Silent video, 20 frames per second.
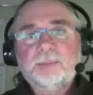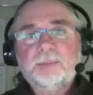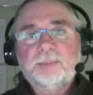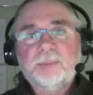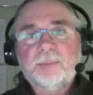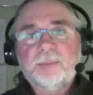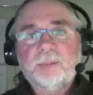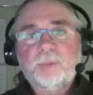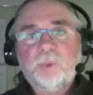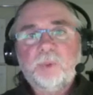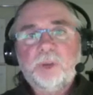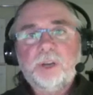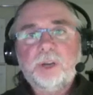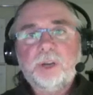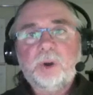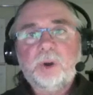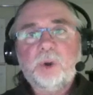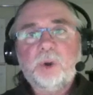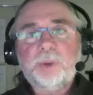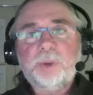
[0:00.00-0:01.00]

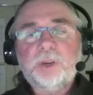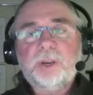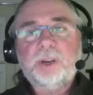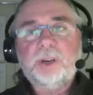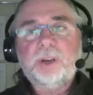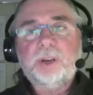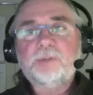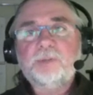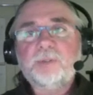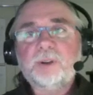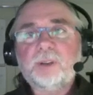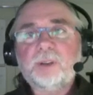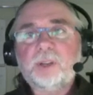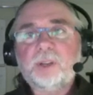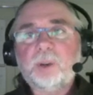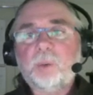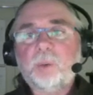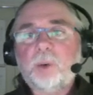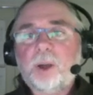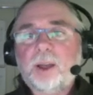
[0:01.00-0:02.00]
window open here for a
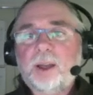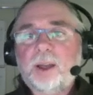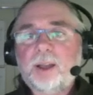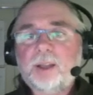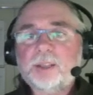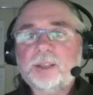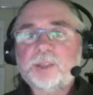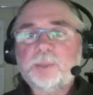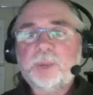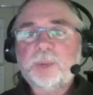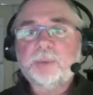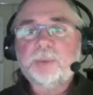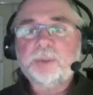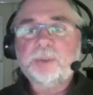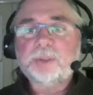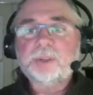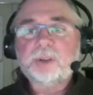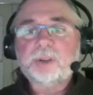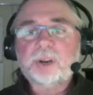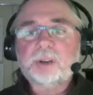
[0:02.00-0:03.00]
little while as people
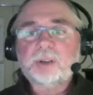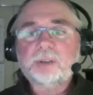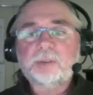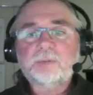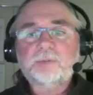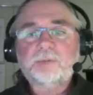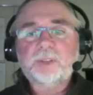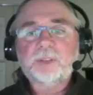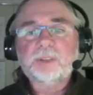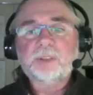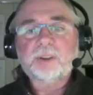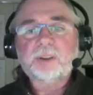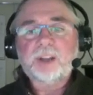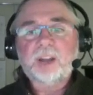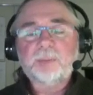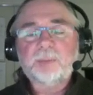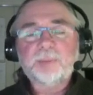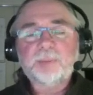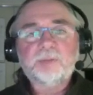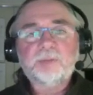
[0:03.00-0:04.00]
start to filter
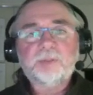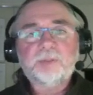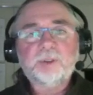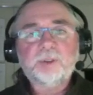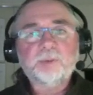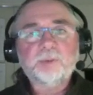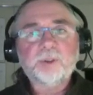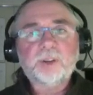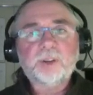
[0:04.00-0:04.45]
out, but feel free to